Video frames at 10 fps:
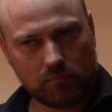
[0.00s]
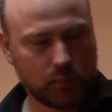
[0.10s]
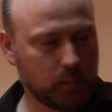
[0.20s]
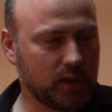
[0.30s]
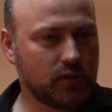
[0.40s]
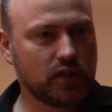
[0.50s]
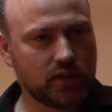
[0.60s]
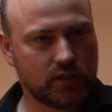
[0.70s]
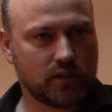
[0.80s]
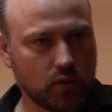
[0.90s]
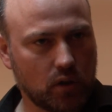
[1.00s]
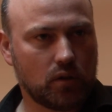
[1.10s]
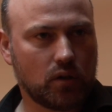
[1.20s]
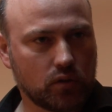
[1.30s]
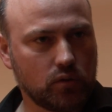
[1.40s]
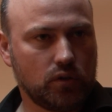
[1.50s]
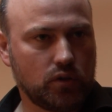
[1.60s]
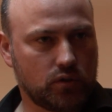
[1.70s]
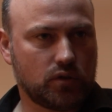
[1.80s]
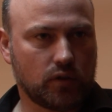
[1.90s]
We believe this is not a good
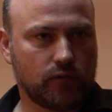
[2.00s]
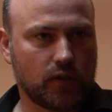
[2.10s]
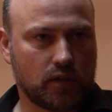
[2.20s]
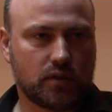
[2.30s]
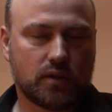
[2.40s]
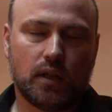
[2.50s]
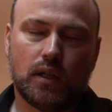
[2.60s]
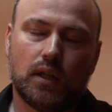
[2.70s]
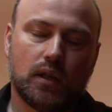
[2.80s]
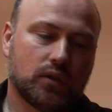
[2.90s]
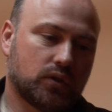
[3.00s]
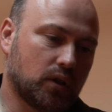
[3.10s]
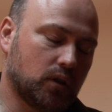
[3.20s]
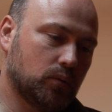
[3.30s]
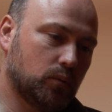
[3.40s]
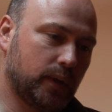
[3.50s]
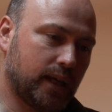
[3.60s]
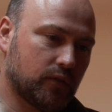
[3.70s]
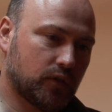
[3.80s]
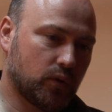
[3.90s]
usage of funds. So we
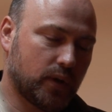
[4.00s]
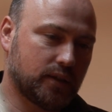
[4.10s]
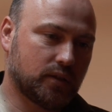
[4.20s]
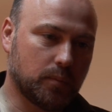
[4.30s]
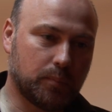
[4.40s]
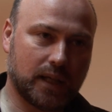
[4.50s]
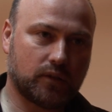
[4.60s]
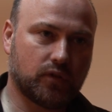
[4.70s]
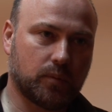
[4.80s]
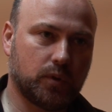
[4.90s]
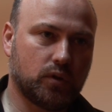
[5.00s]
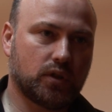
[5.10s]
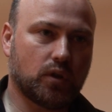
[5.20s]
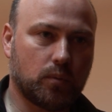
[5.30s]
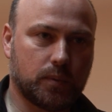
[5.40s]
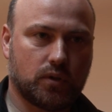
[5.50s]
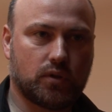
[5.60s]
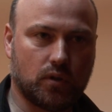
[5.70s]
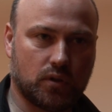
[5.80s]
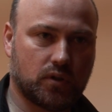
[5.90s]
have created the platform using open
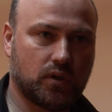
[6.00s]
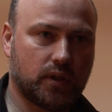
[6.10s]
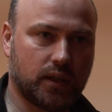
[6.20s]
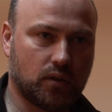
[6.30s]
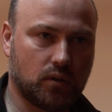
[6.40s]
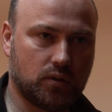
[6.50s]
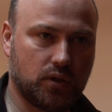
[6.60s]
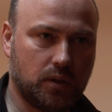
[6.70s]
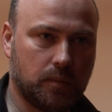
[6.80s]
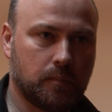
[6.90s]
source technology.